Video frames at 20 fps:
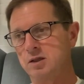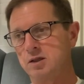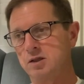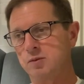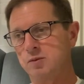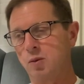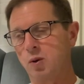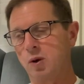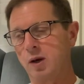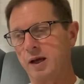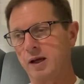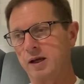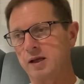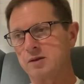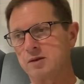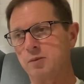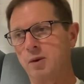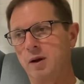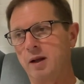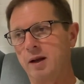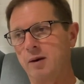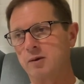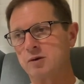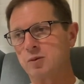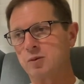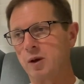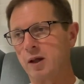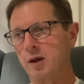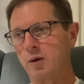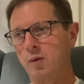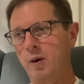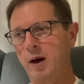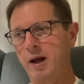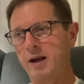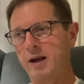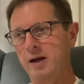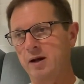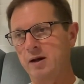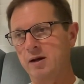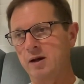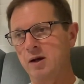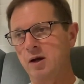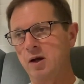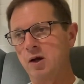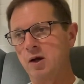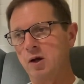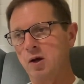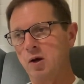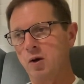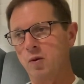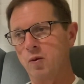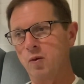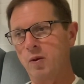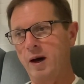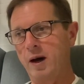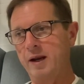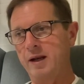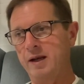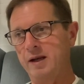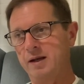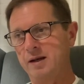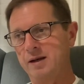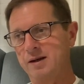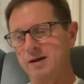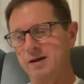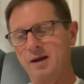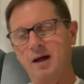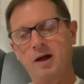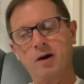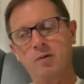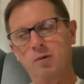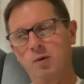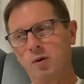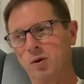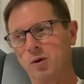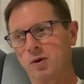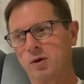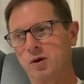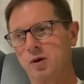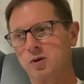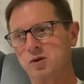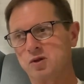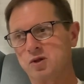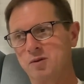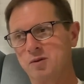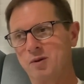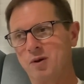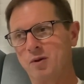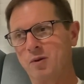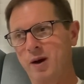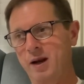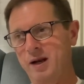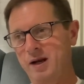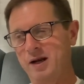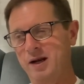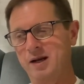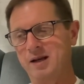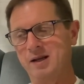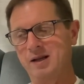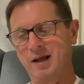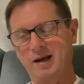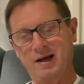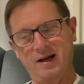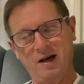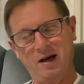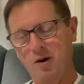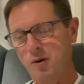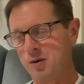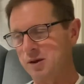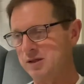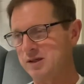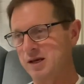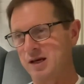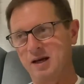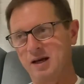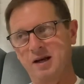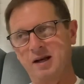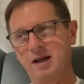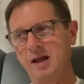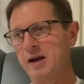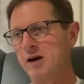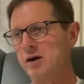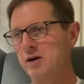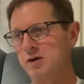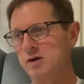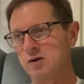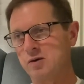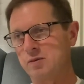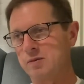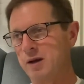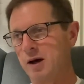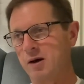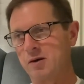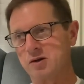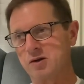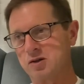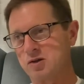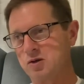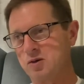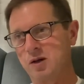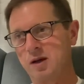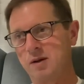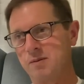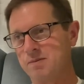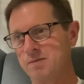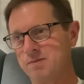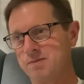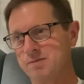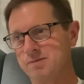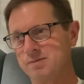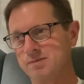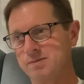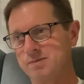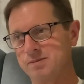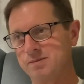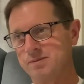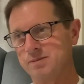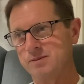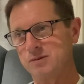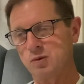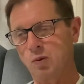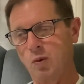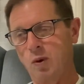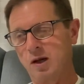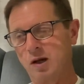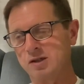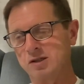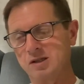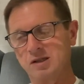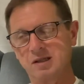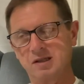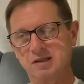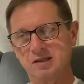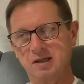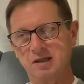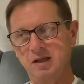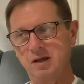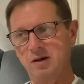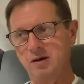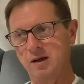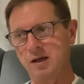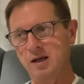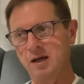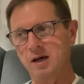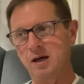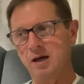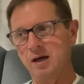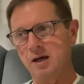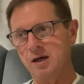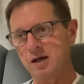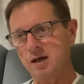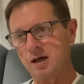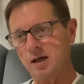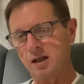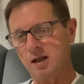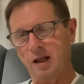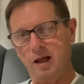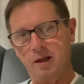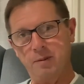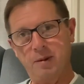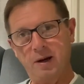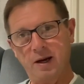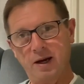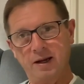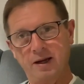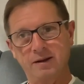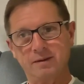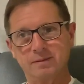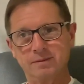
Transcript: It's more like riding not a roller coaster, but riding, like I always say, an inner tube down a stream, watching the scenery glide by.